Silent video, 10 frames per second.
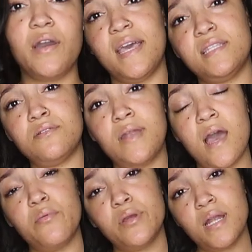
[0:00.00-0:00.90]
Okay, so
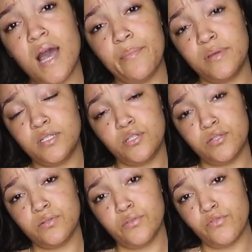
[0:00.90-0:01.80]
now we're gonna hop
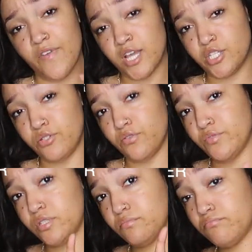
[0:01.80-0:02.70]
into Fashion
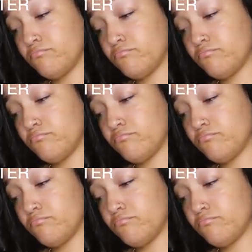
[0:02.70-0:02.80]
Nova.